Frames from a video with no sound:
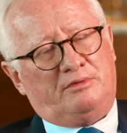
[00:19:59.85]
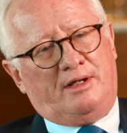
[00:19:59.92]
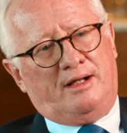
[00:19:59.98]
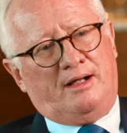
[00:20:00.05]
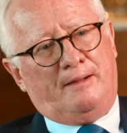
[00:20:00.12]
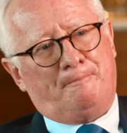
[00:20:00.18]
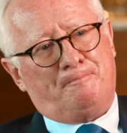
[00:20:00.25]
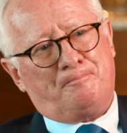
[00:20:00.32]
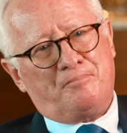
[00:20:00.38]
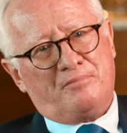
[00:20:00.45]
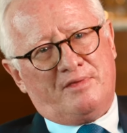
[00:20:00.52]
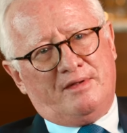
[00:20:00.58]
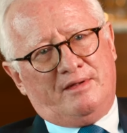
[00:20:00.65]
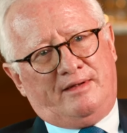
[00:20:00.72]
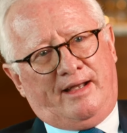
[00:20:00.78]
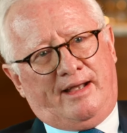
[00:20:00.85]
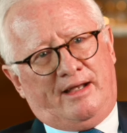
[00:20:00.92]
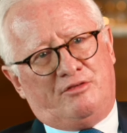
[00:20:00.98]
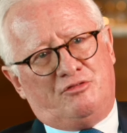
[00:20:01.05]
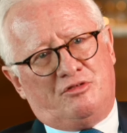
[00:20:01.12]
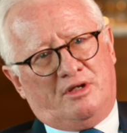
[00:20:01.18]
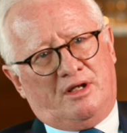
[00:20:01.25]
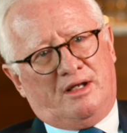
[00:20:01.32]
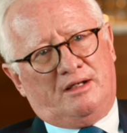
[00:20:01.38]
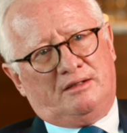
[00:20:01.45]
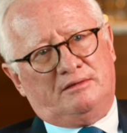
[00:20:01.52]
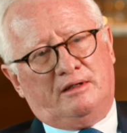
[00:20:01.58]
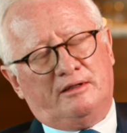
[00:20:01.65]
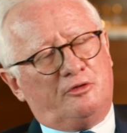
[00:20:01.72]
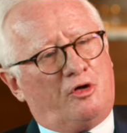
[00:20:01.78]
Look,
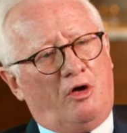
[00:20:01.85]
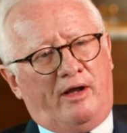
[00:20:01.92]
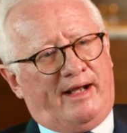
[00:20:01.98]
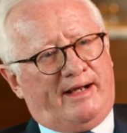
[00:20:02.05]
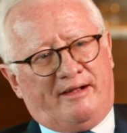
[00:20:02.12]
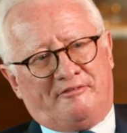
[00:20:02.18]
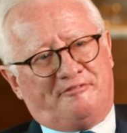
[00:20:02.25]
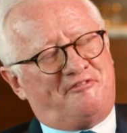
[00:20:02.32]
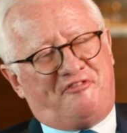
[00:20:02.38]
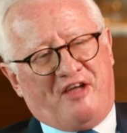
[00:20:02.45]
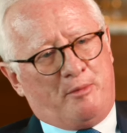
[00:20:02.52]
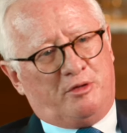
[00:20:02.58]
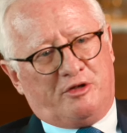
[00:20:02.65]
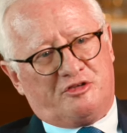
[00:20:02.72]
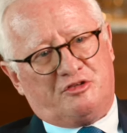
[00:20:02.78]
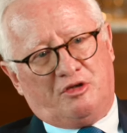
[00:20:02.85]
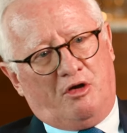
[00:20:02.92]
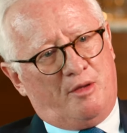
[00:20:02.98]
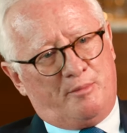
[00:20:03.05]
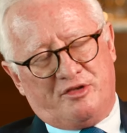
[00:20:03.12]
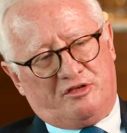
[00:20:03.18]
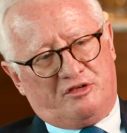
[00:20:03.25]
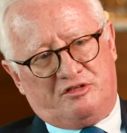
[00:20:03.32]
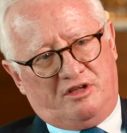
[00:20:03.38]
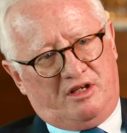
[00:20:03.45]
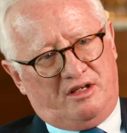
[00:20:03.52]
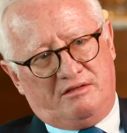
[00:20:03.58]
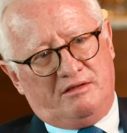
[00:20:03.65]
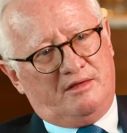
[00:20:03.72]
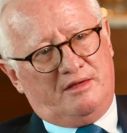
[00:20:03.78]
I had a fabulous time, as I said.